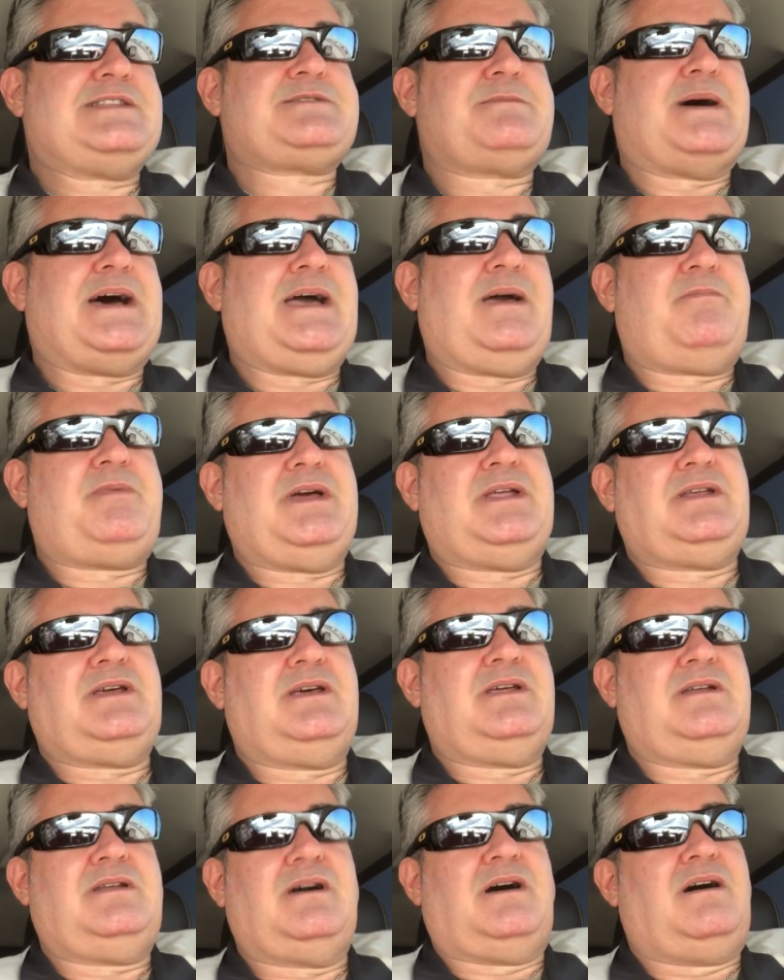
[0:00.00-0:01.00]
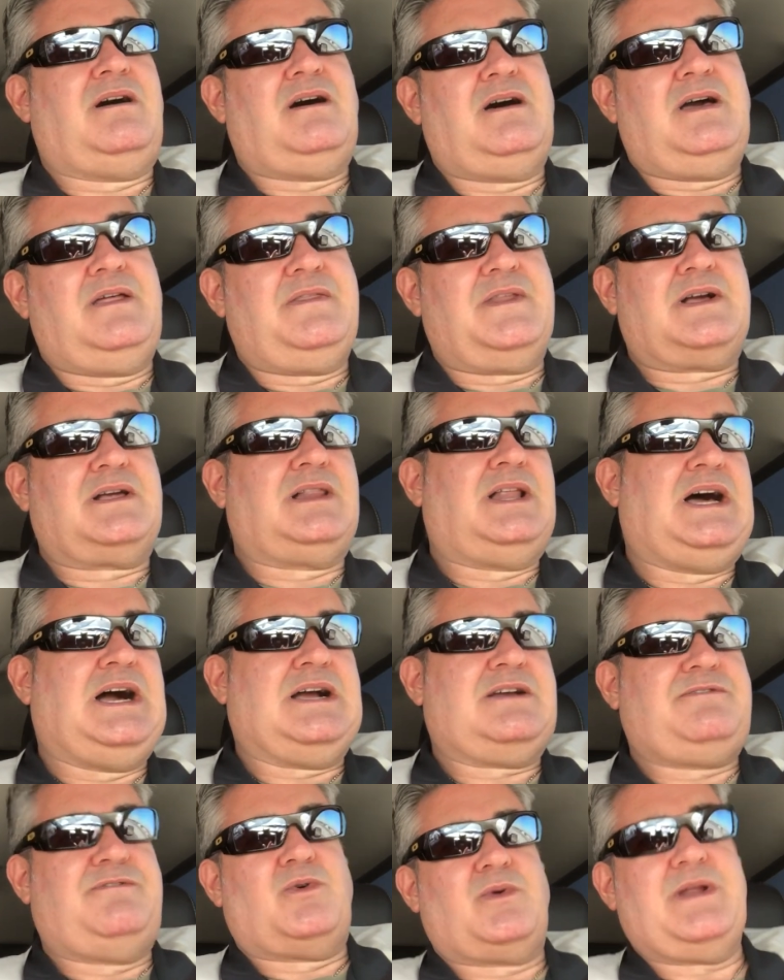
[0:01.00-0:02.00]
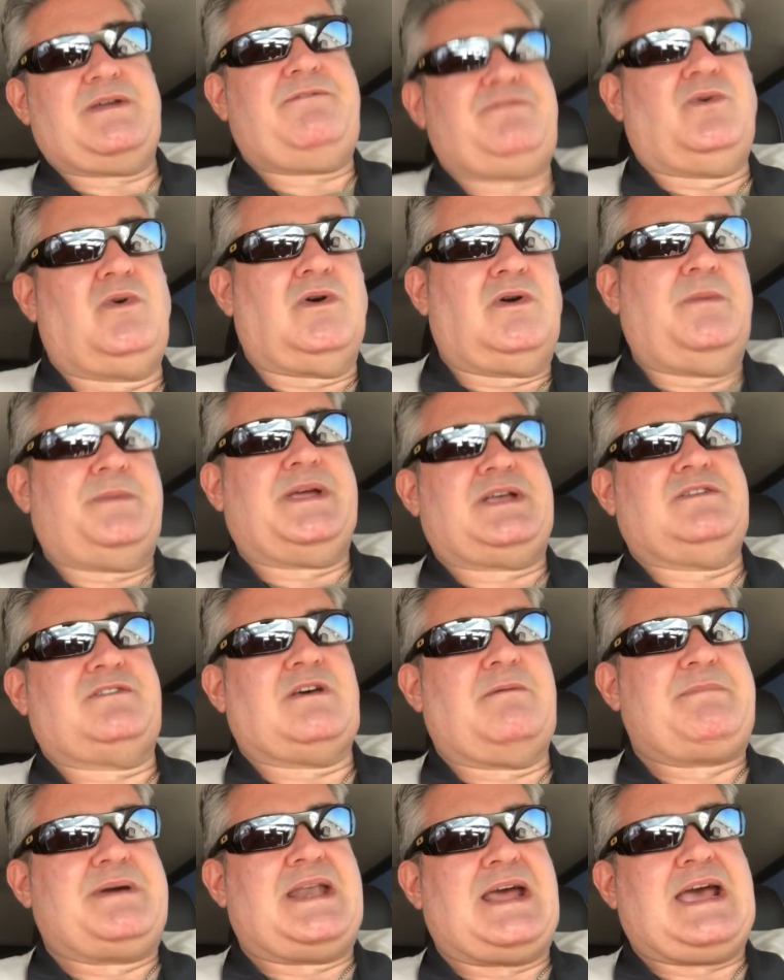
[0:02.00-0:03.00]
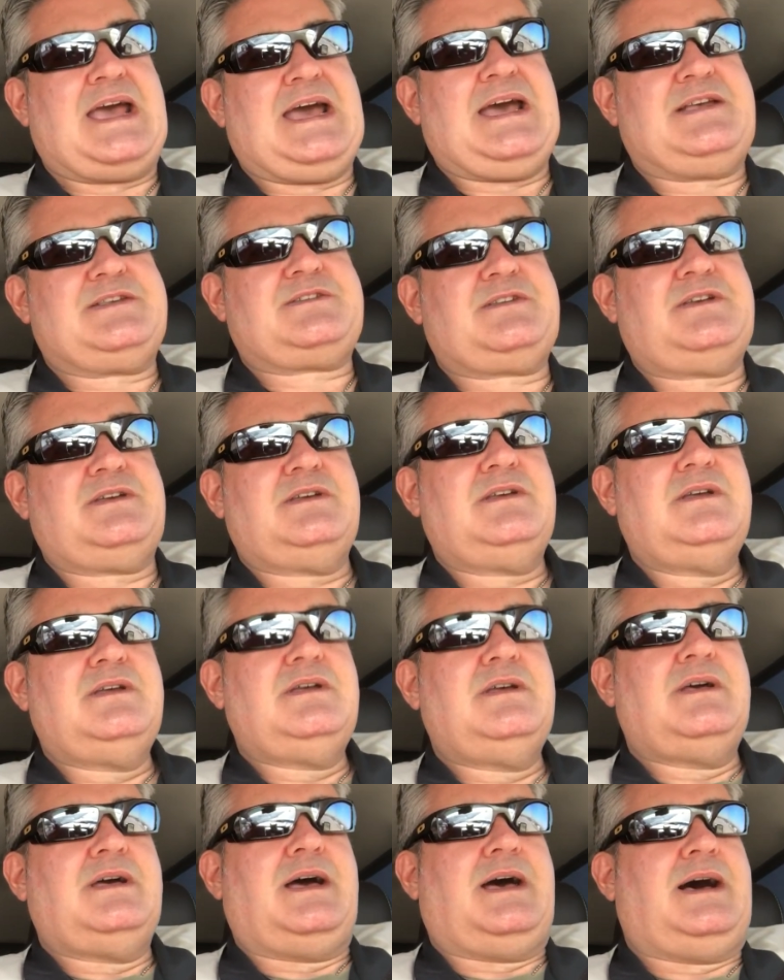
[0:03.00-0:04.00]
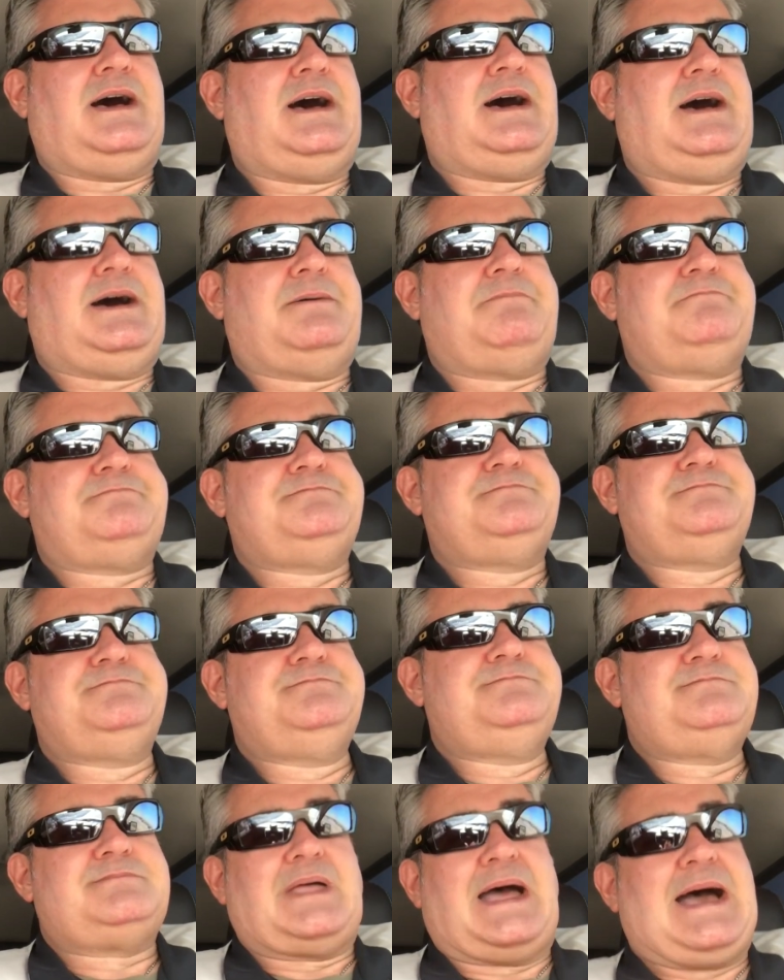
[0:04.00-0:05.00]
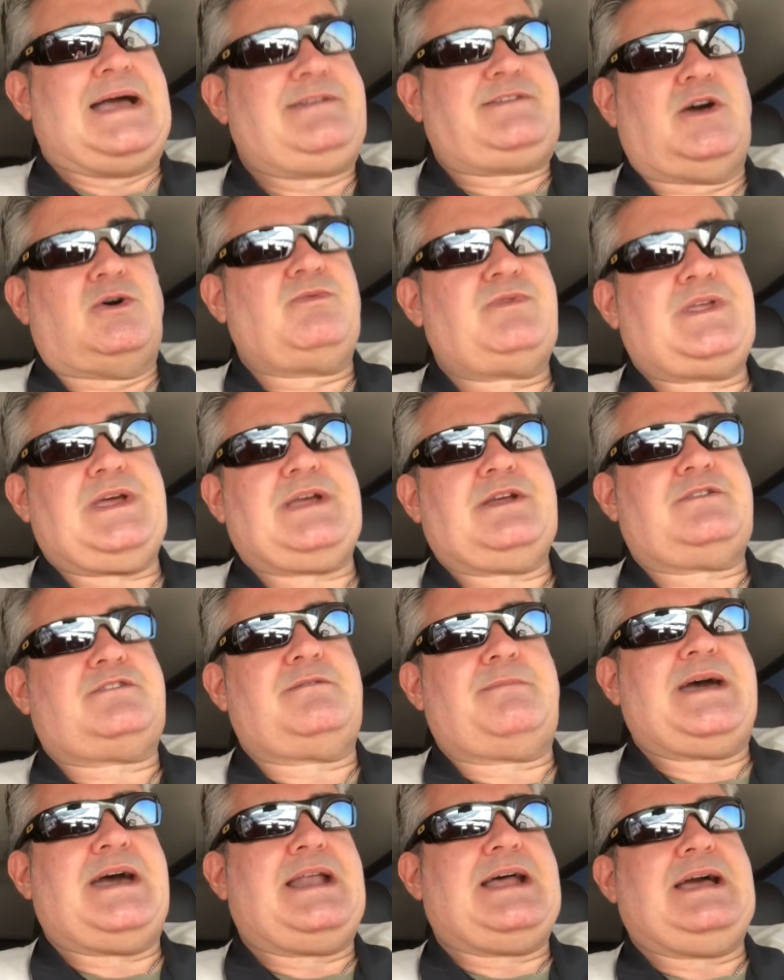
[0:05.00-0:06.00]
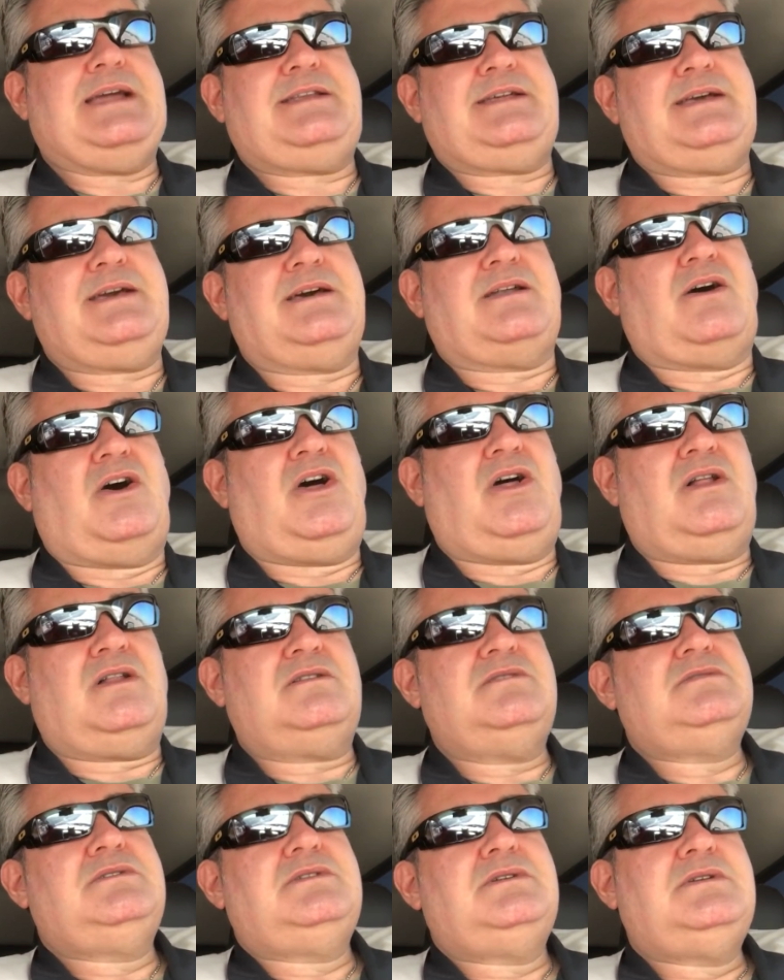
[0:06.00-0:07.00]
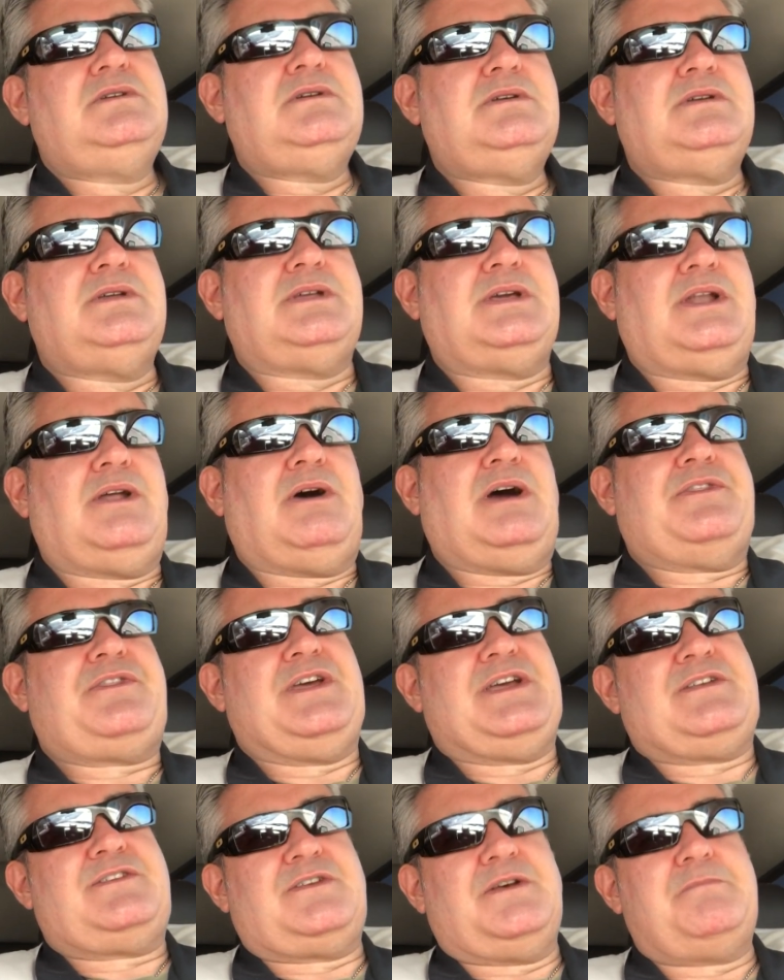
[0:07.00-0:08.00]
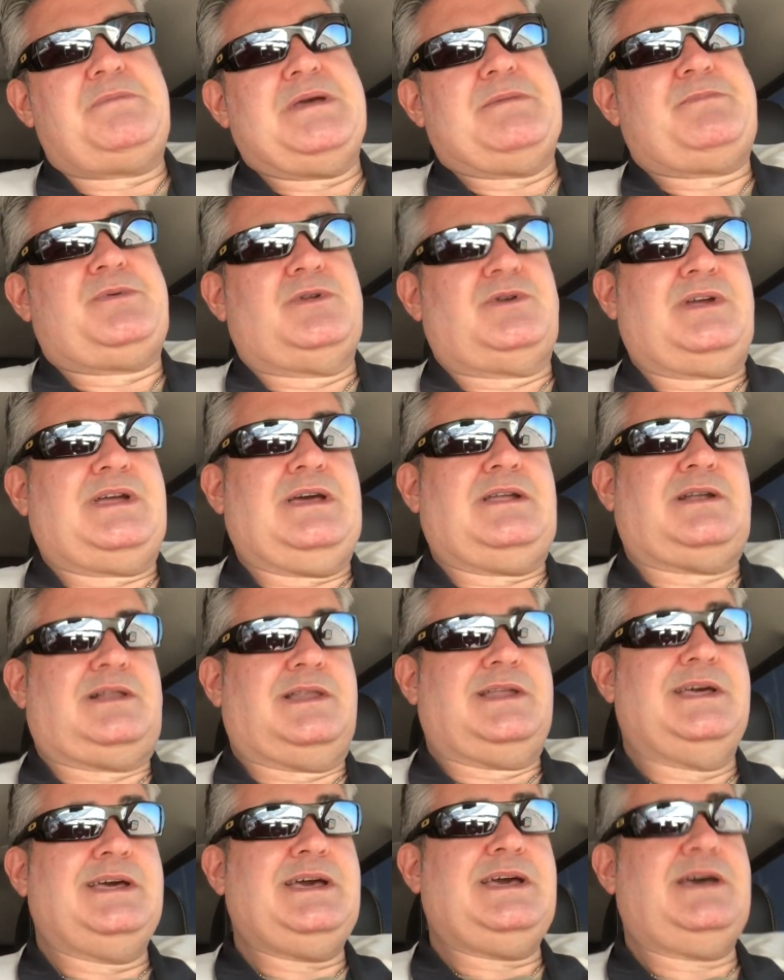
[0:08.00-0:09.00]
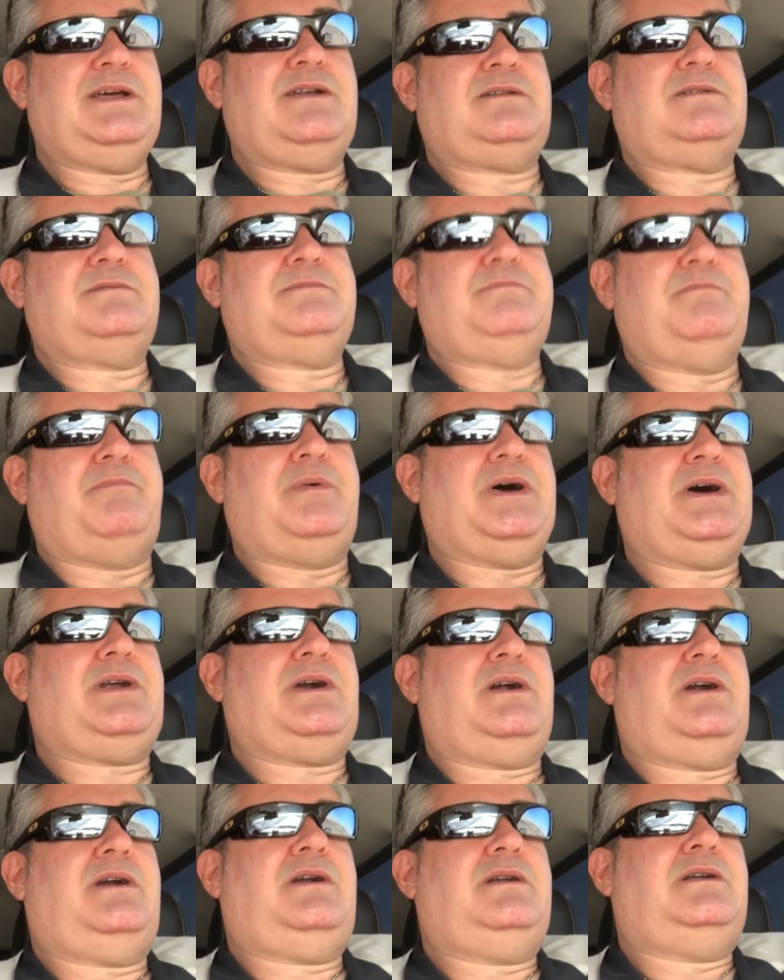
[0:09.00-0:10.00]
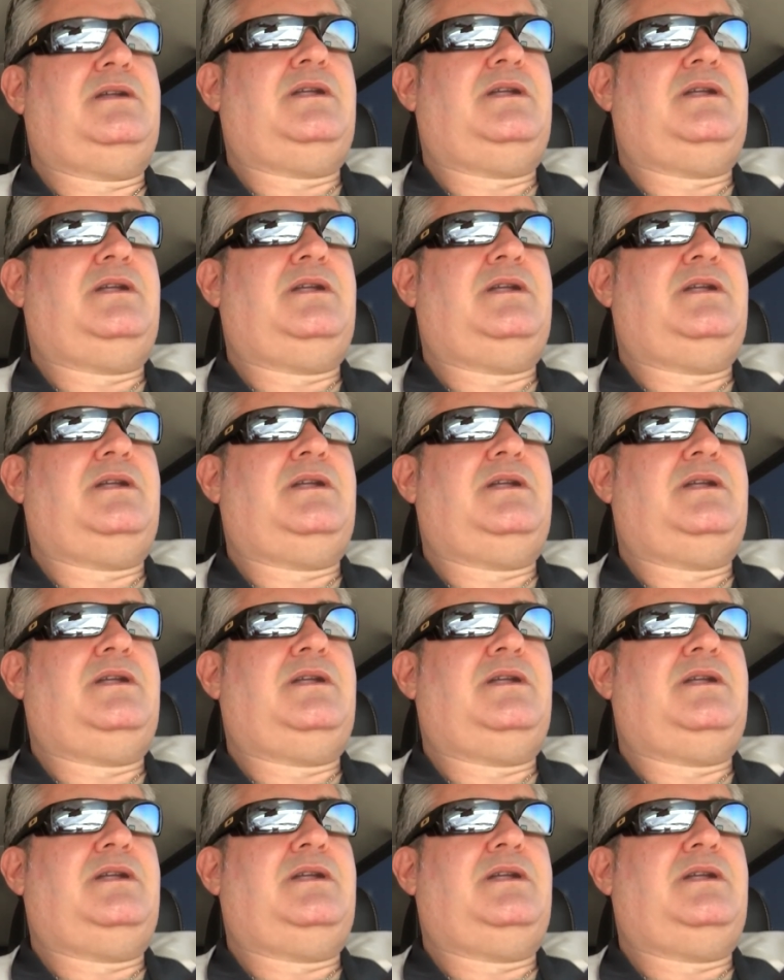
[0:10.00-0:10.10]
my opinion on the Glock 44 because I've been asked. I don't think it's a bad idea at all. You know, I think some people are getting a little butthurt,